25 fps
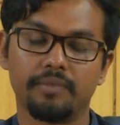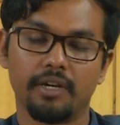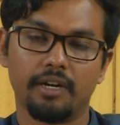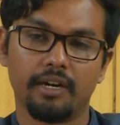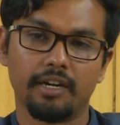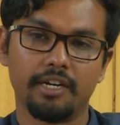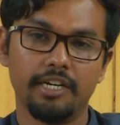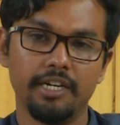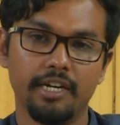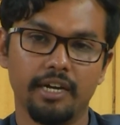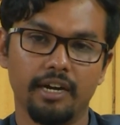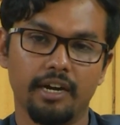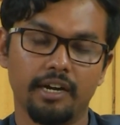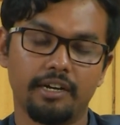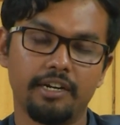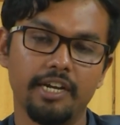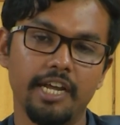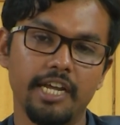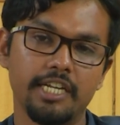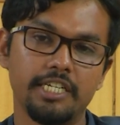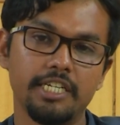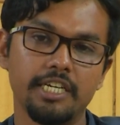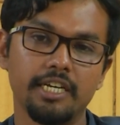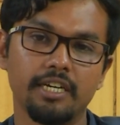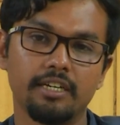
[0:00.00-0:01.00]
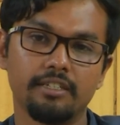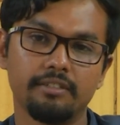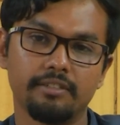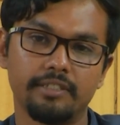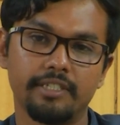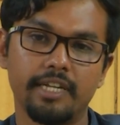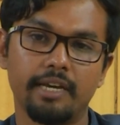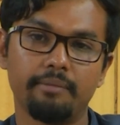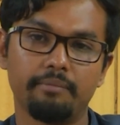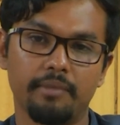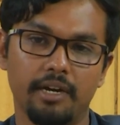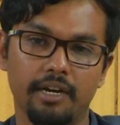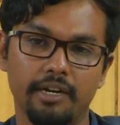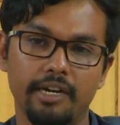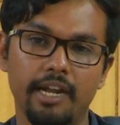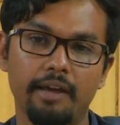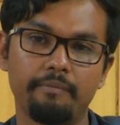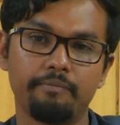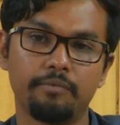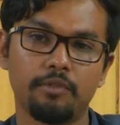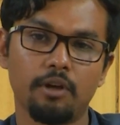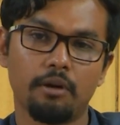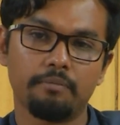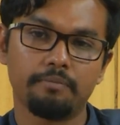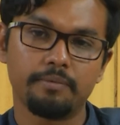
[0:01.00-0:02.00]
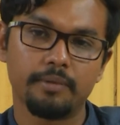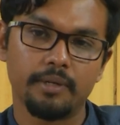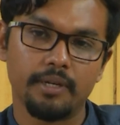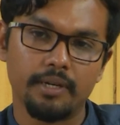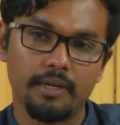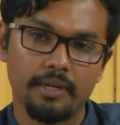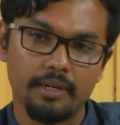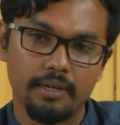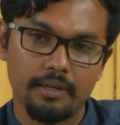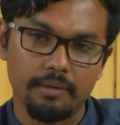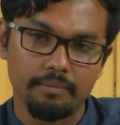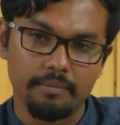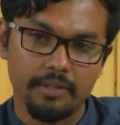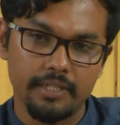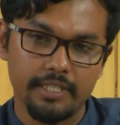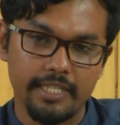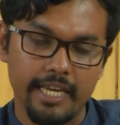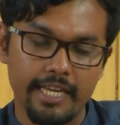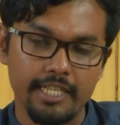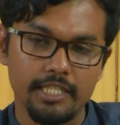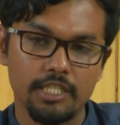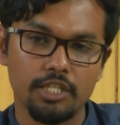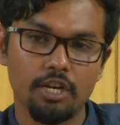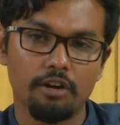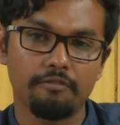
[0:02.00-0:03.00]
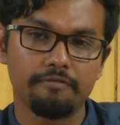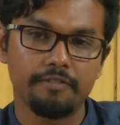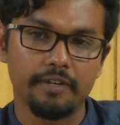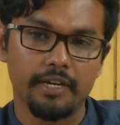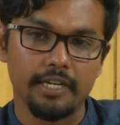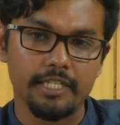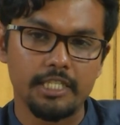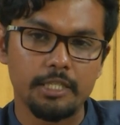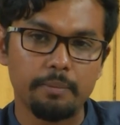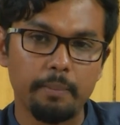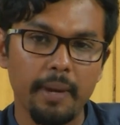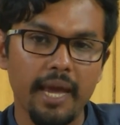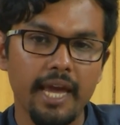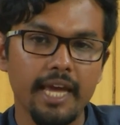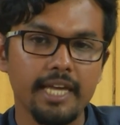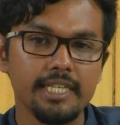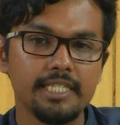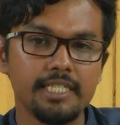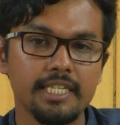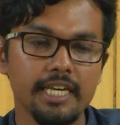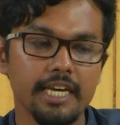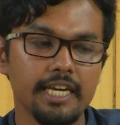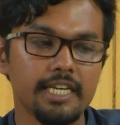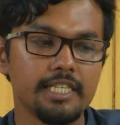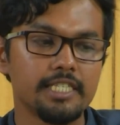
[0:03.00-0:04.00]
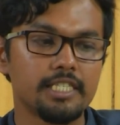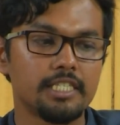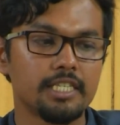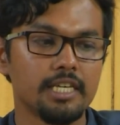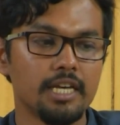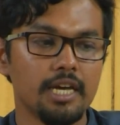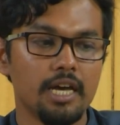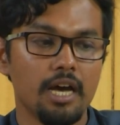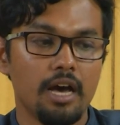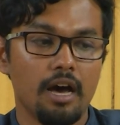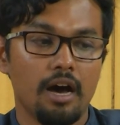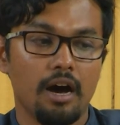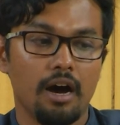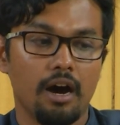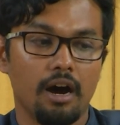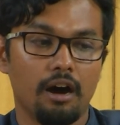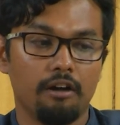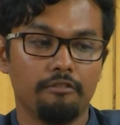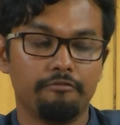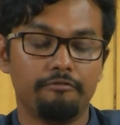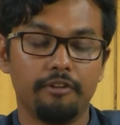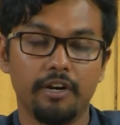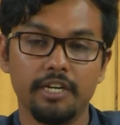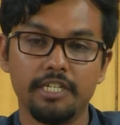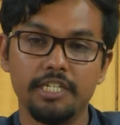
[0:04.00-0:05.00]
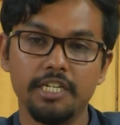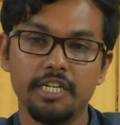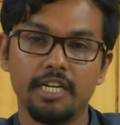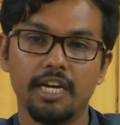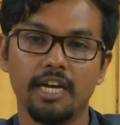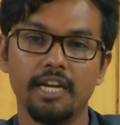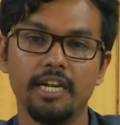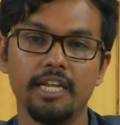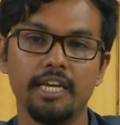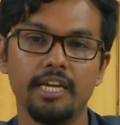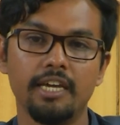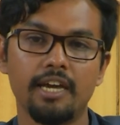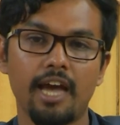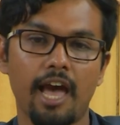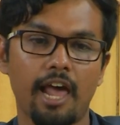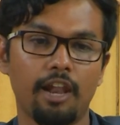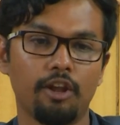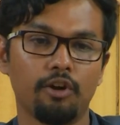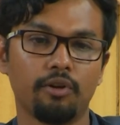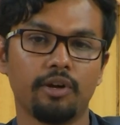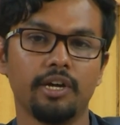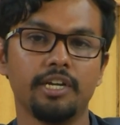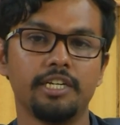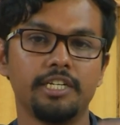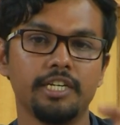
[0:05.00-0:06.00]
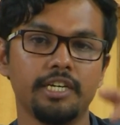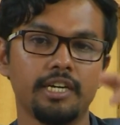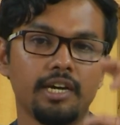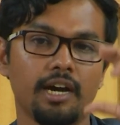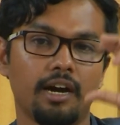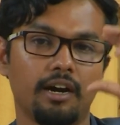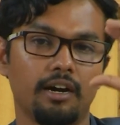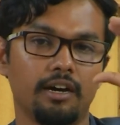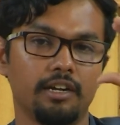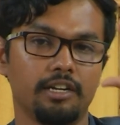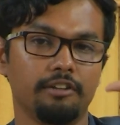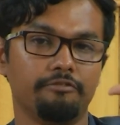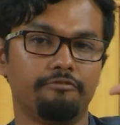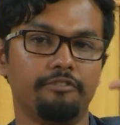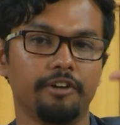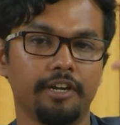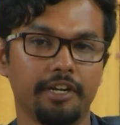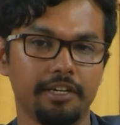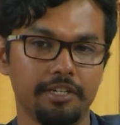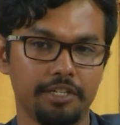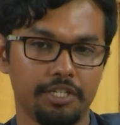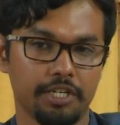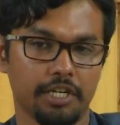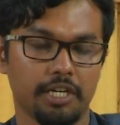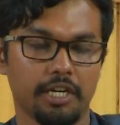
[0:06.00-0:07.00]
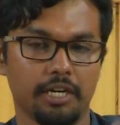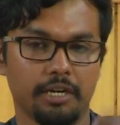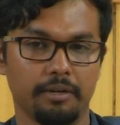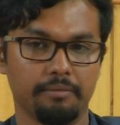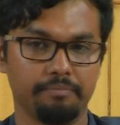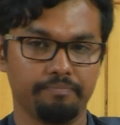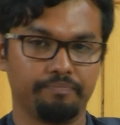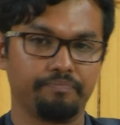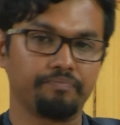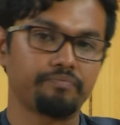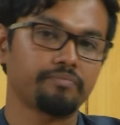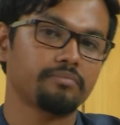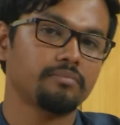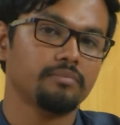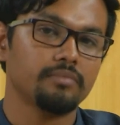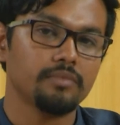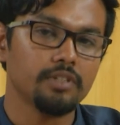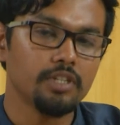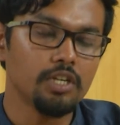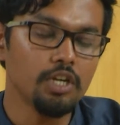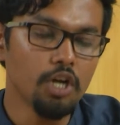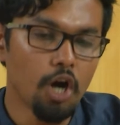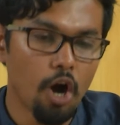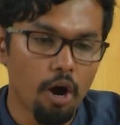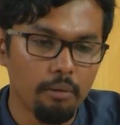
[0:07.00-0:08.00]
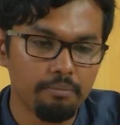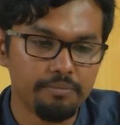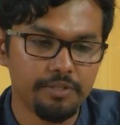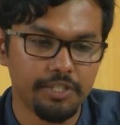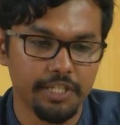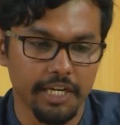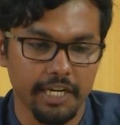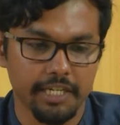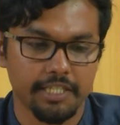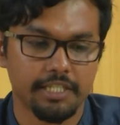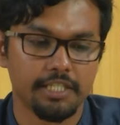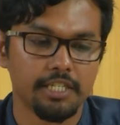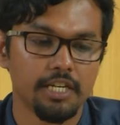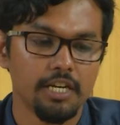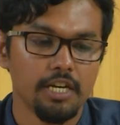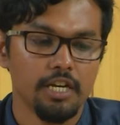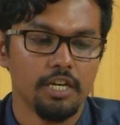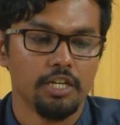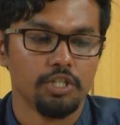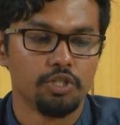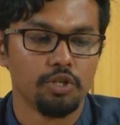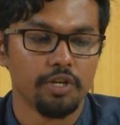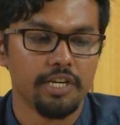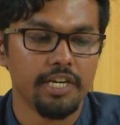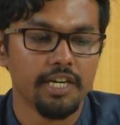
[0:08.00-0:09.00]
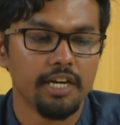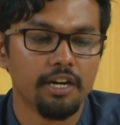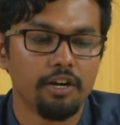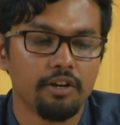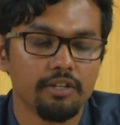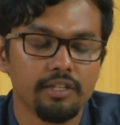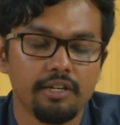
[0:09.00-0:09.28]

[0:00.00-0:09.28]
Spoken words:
creating a depth of sense of space is vertically allocating different objects. So here on